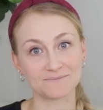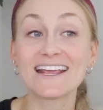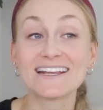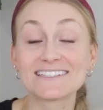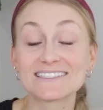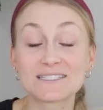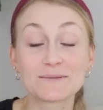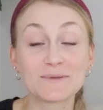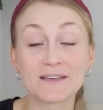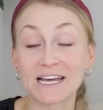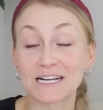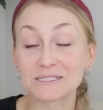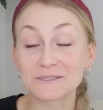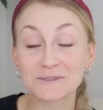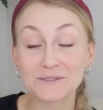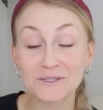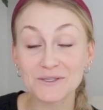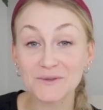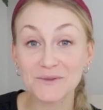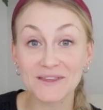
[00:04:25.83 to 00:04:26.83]
And to be
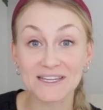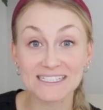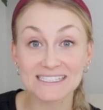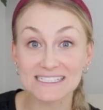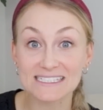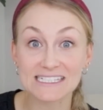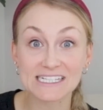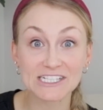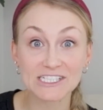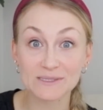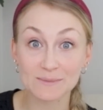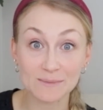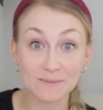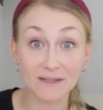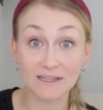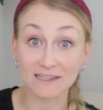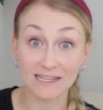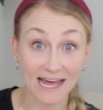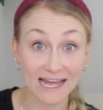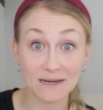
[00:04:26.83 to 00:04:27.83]
honest with you, this steers
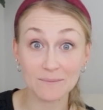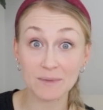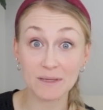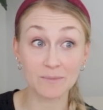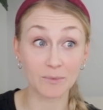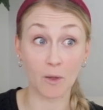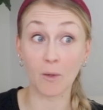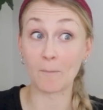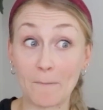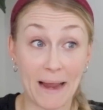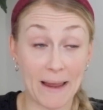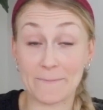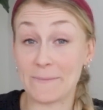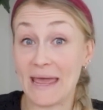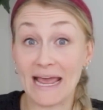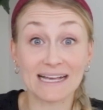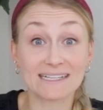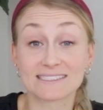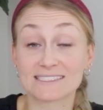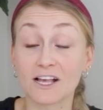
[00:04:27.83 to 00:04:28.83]
a lot of people, my
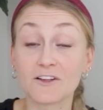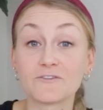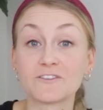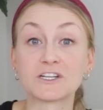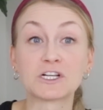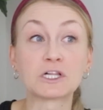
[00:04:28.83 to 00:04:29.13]
past self